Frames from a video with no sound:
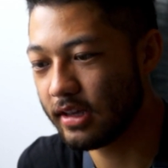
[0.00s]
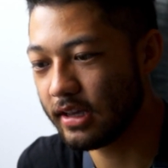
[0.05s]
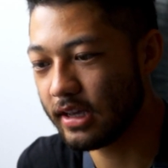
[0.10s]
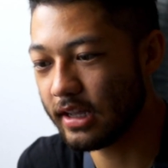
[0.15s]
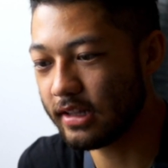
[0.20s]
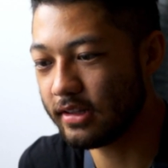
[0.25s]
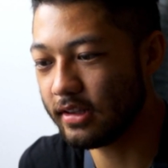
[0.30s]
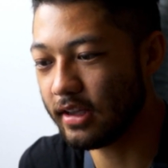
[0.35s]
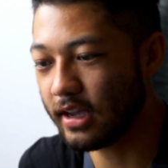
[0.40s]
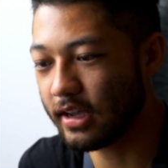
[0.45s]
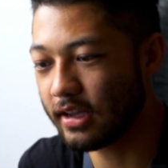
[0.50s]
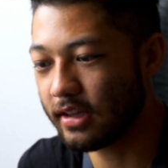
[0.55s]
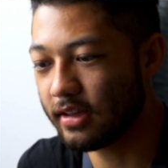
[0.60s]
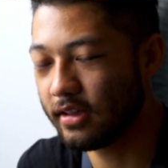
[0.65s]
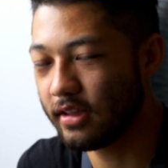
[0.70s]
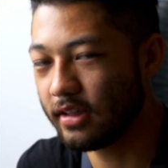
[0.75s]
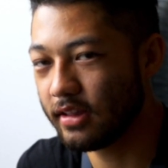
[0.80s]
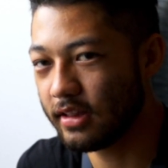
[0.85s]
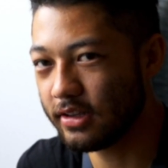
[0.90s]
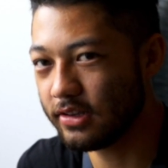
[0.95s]
It's like,
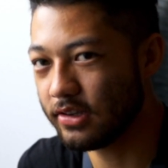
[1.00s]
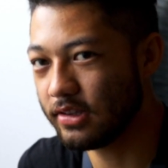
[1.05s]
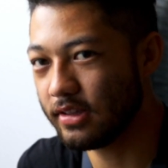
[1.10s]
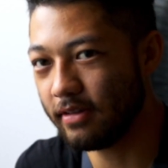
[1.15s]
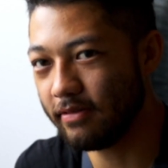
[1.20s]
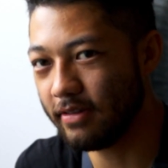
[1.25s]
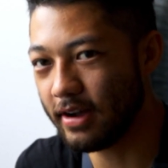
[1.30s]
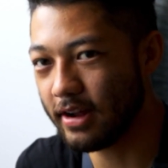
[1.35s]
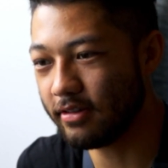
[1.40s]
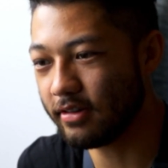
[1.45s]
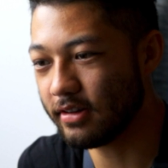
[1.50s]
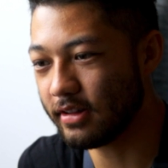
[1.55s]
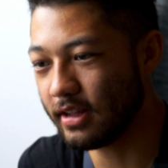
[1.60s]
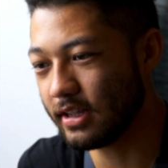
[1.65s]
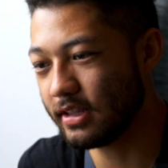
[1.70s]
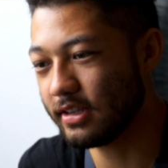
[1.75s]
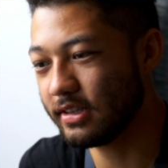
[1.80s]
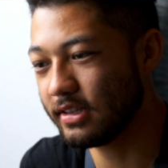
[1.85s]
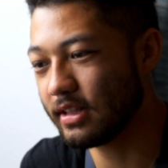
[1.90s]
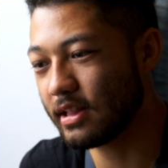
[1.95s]
this is
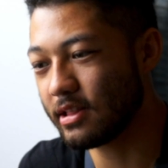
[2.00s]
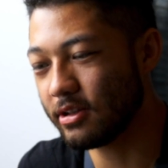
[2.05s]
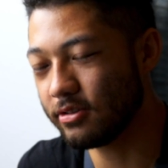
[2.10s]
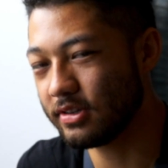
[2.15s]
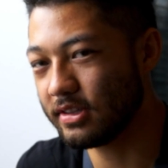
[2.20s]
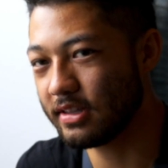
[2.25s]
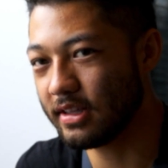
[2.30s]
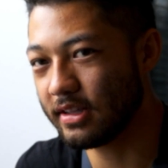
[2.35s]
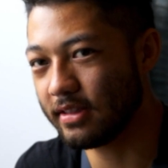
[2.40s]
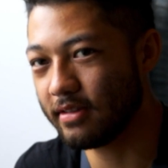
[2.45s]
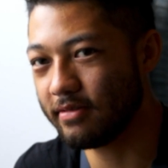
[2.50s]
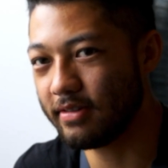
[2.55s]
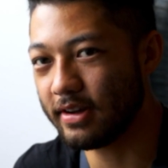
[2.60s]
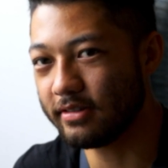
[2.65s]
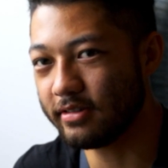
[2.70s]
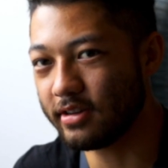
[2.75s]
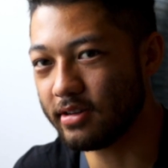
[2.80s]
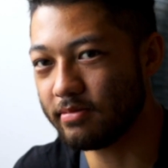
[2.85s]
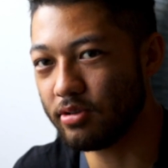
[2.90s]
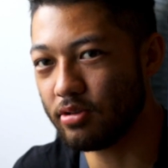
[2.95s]
the closest thing to Final
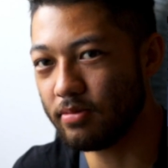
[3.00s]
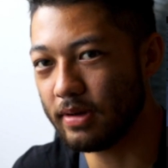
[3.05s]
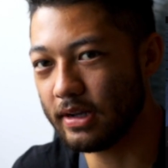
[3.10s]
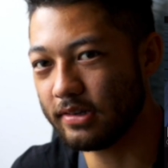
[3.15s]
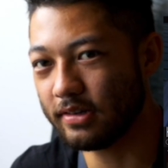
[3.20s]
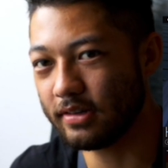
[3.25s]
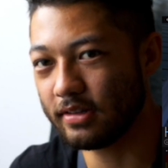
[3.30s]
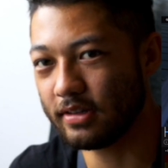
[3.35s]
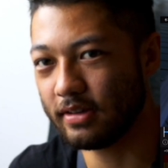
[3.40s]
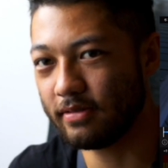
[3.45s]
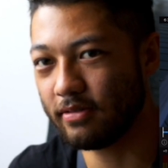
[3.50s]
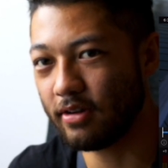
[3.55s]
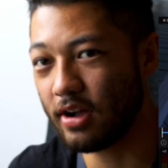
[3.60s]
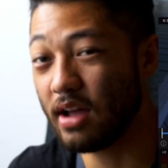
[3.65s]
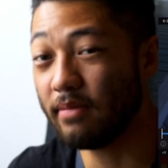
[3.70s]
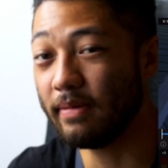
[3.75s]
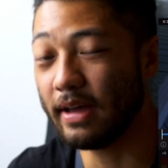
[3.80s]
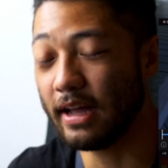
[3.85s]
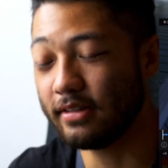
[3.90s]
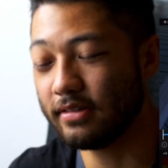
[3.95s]
Cut Pro basically for
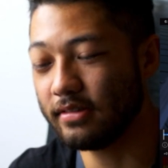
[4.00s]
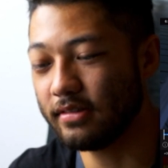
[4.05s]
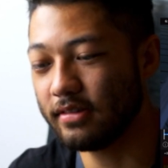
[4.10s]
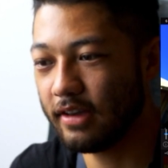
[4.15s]
iPads.